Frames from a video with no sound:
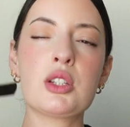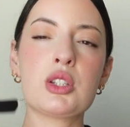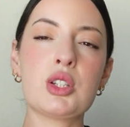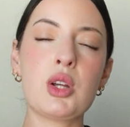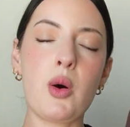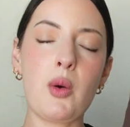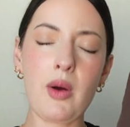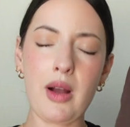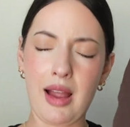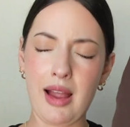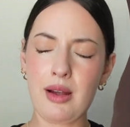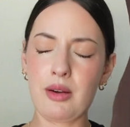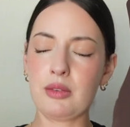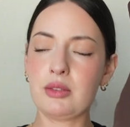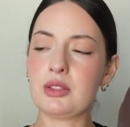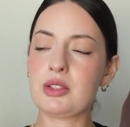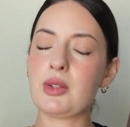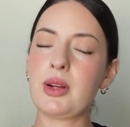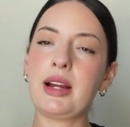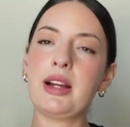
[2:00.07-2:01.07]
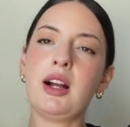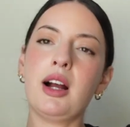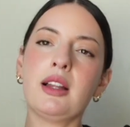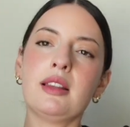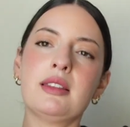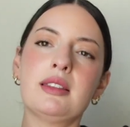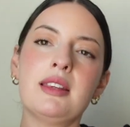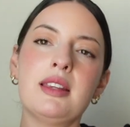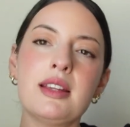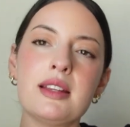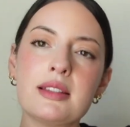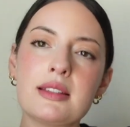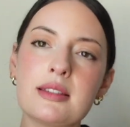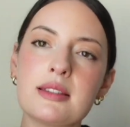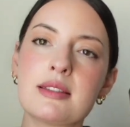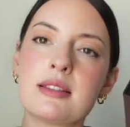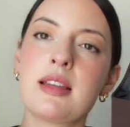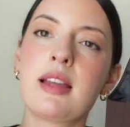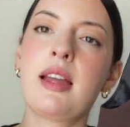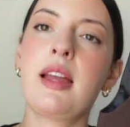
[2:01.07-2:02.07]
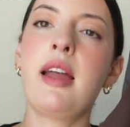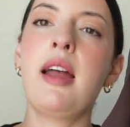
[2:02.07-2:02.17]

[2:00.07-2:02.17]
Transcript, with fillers: So, oh, so I got this